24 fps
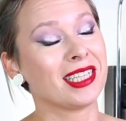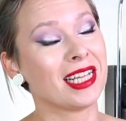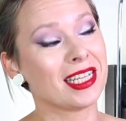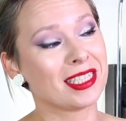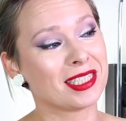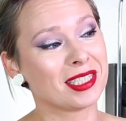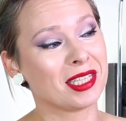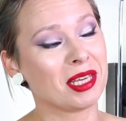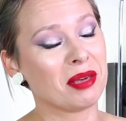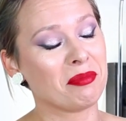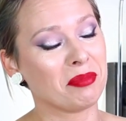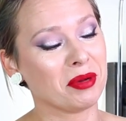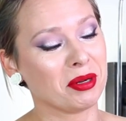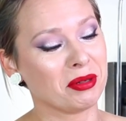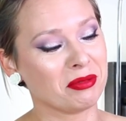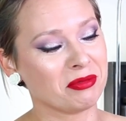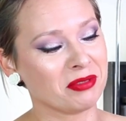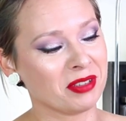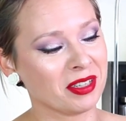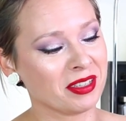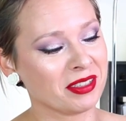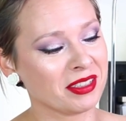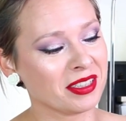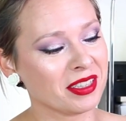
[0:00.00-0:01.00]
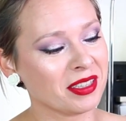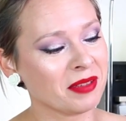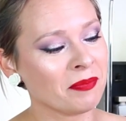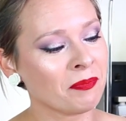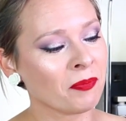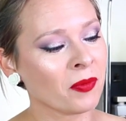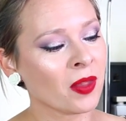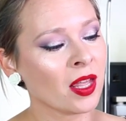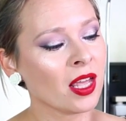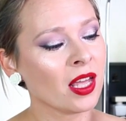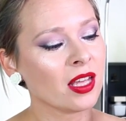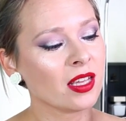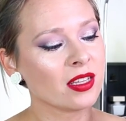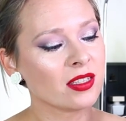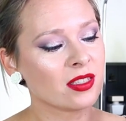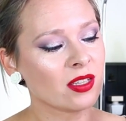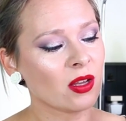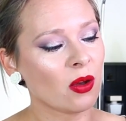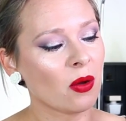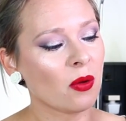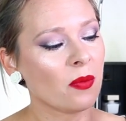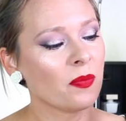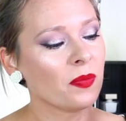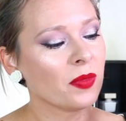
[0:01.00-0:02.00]
let's keep it real.
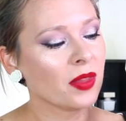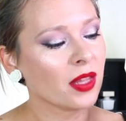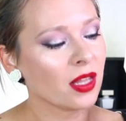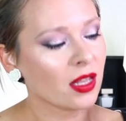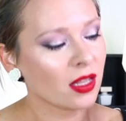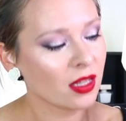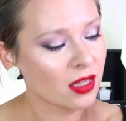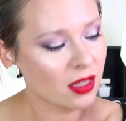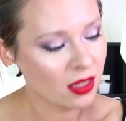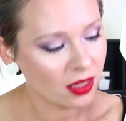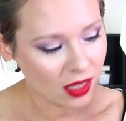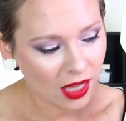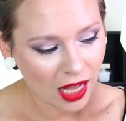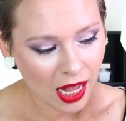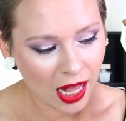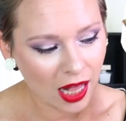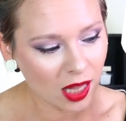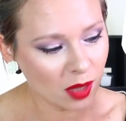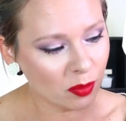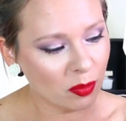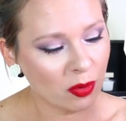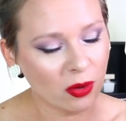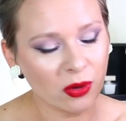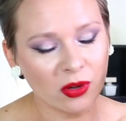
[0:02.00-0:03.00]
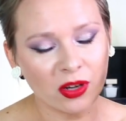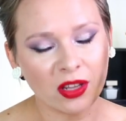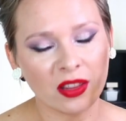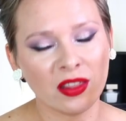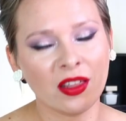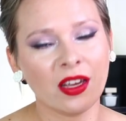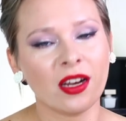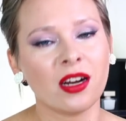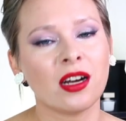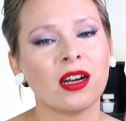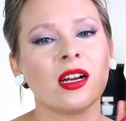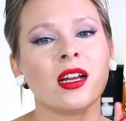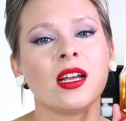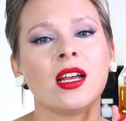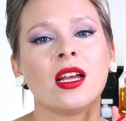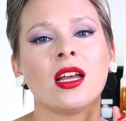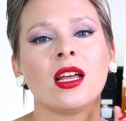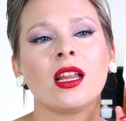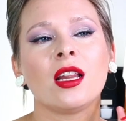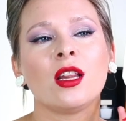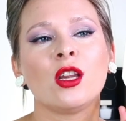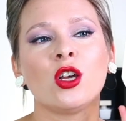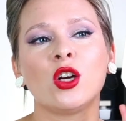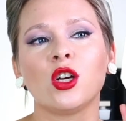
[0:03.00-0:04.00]
So I'll put it there.
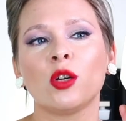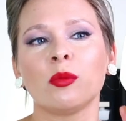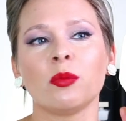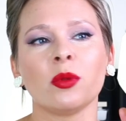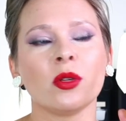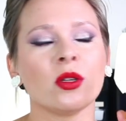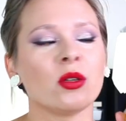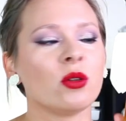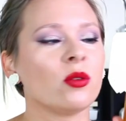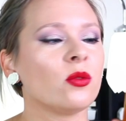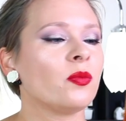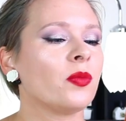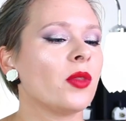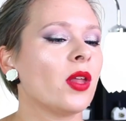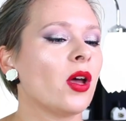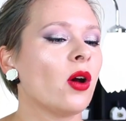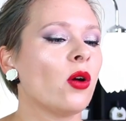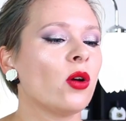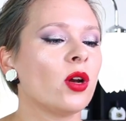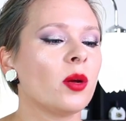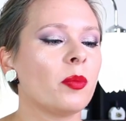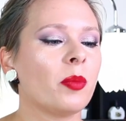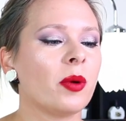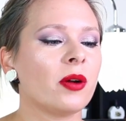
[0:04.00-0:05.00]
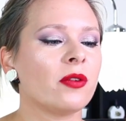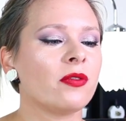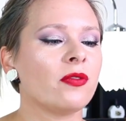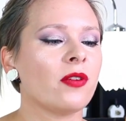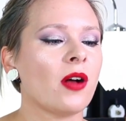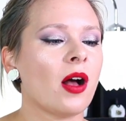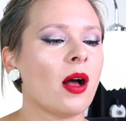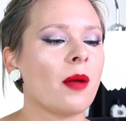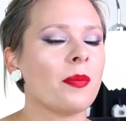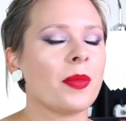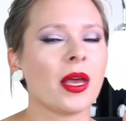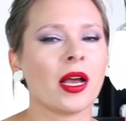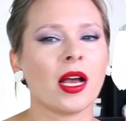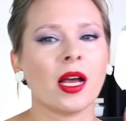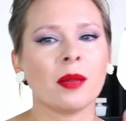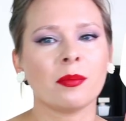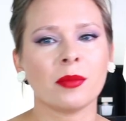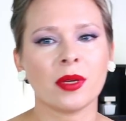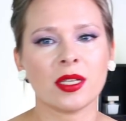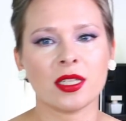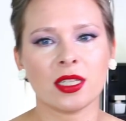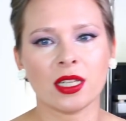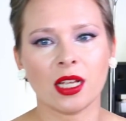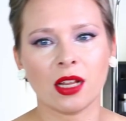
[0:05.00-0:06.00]
L'Heure Bleu, Eau de Parfum. I got
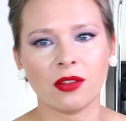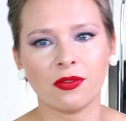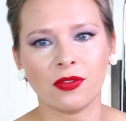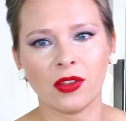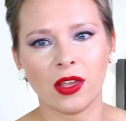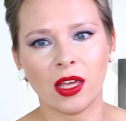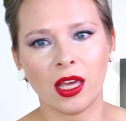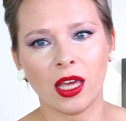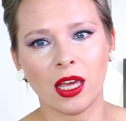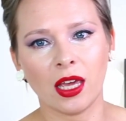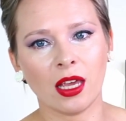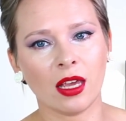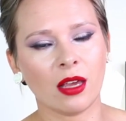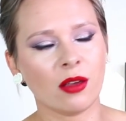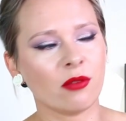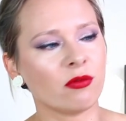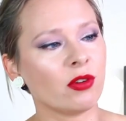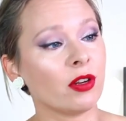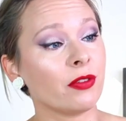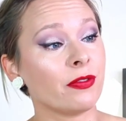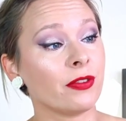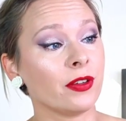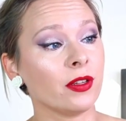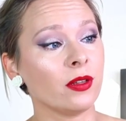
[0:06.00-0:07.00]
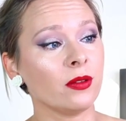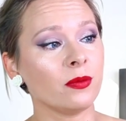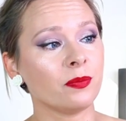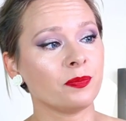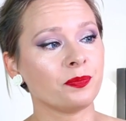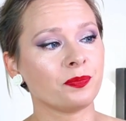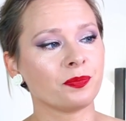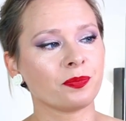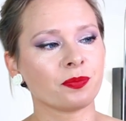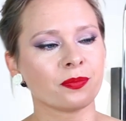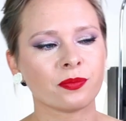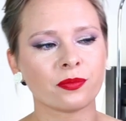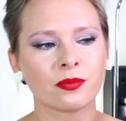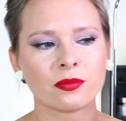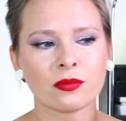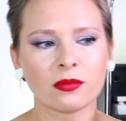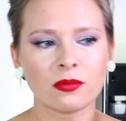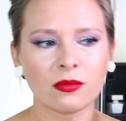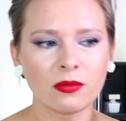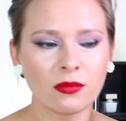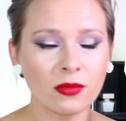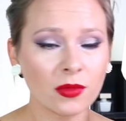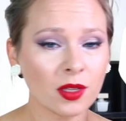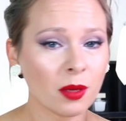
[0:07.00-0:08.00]
myself a refill
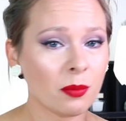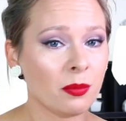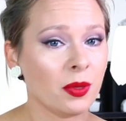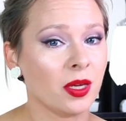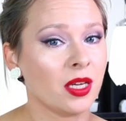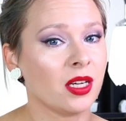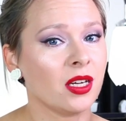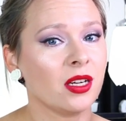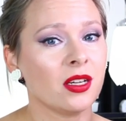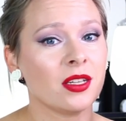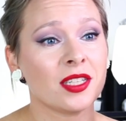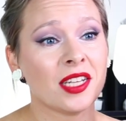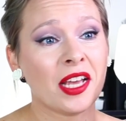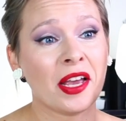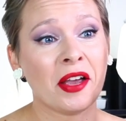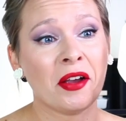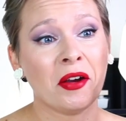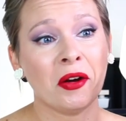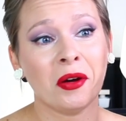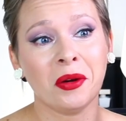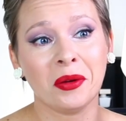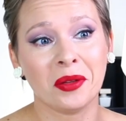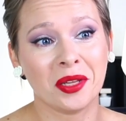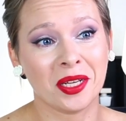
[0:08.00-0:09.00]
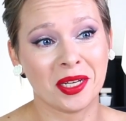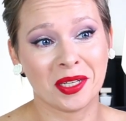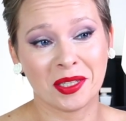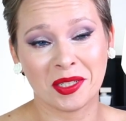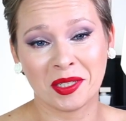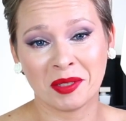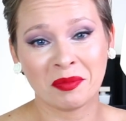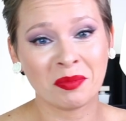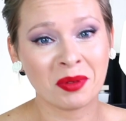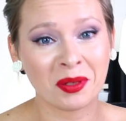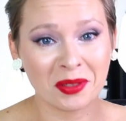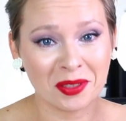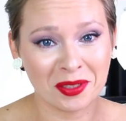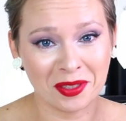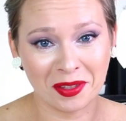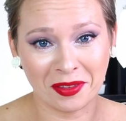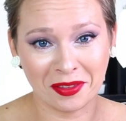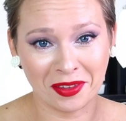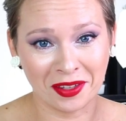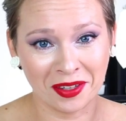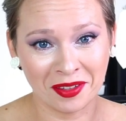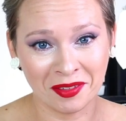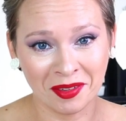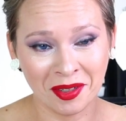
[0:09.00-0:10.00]
because I heard the conspiracy
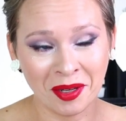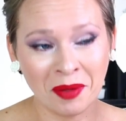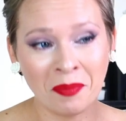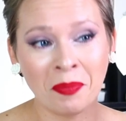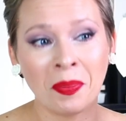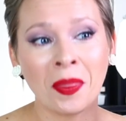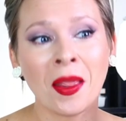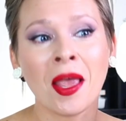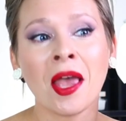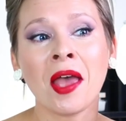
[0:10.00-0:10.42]
theory